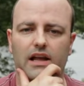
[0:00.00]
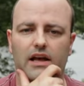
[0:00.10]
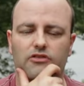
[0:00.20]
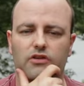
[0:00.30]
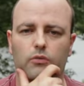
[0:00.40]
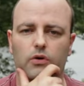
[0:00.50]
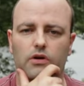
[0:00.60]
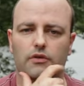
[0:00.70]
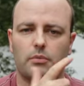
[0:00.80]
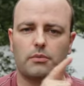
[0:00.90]
Actually, one
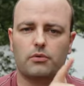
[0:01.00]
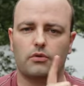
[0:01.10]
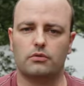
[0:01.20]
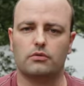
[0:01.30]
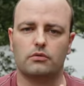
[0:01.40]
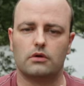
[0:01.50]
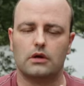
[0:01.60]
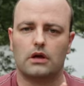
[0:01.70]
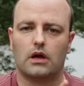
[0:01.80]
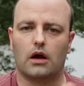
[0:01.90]
of the people who
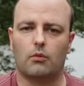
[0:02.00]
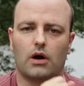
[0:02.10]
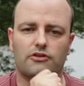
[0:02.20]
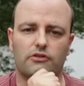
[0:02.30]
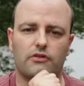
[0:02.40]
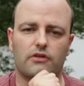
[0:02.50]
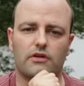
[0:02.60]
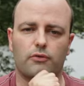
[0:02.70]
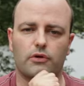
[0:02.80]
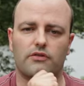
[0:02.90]
watches the
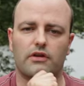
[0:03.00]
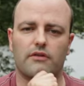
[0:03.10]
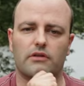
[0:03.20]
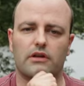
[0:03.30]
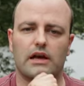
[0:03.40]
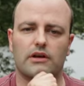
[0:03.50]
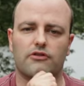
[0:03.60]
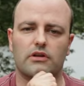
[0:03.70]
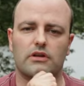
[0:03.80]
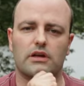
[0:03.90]
C47
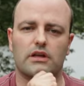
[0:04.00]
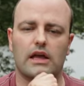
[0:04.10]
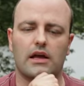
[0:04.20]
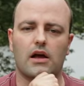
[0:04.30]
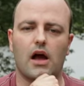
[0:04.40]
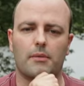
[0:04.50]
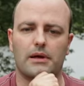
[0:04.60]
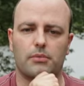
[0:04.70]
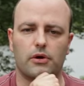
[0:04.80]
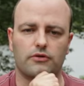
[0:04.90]
actually did a
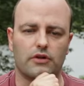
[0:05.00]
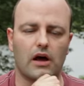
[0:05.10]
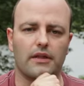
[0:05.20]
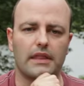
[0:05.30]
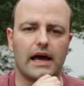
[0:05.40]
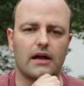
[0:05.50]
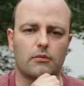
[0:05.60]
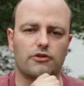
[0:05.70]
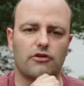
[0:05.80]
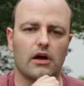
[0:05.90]
comment post on that,
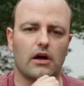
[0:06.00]
which